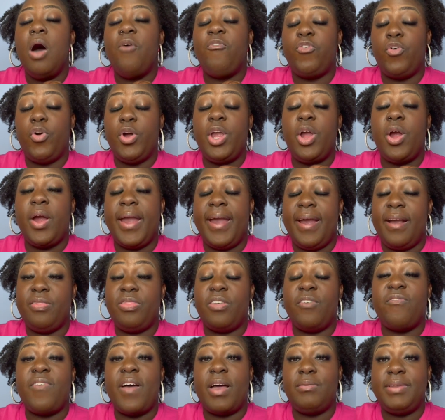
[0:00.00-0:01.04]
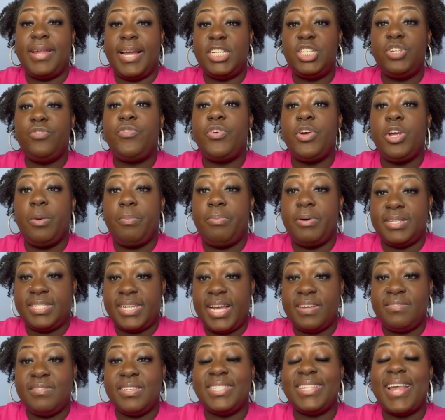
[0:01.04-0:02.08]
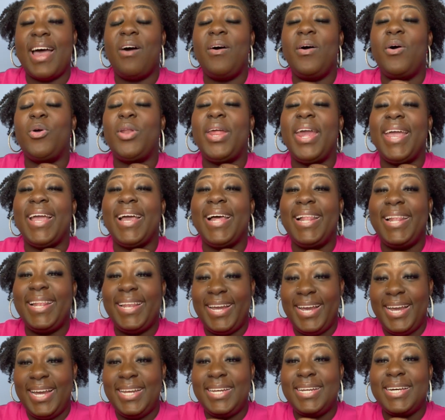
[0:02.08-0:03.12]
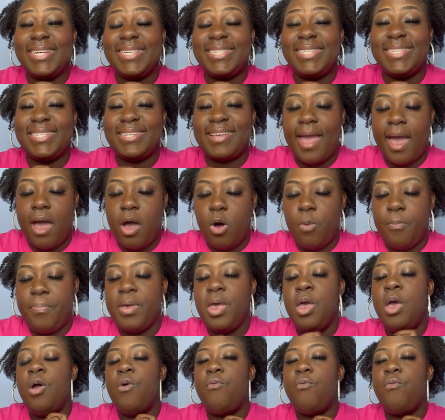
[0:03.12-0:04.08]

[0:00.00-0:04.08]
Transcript: for your hair, the foundation for your protective style on a clean scalp.